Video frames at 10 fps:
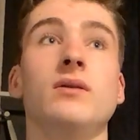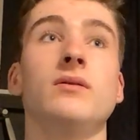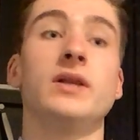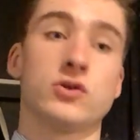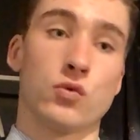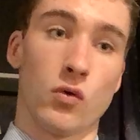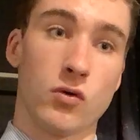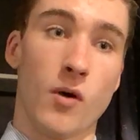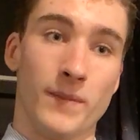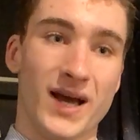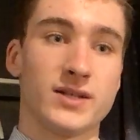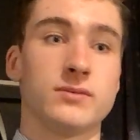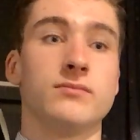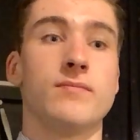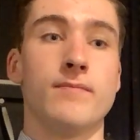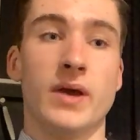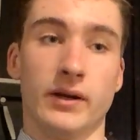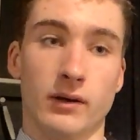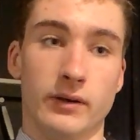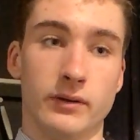literal combat
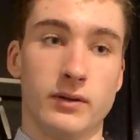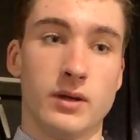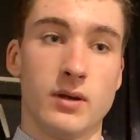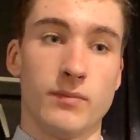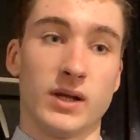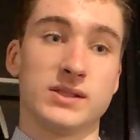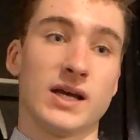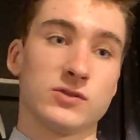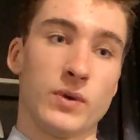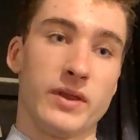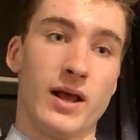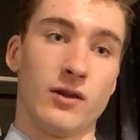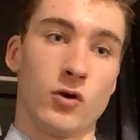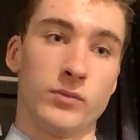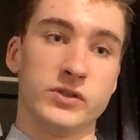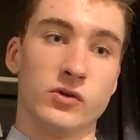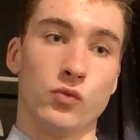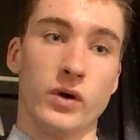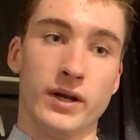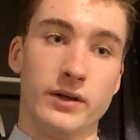mainly, because that's when the helicopters are
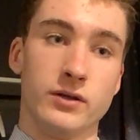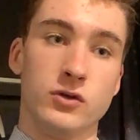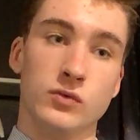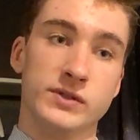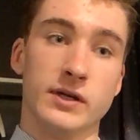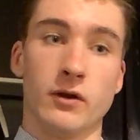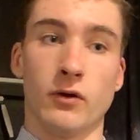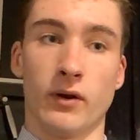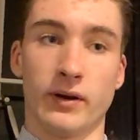really used in a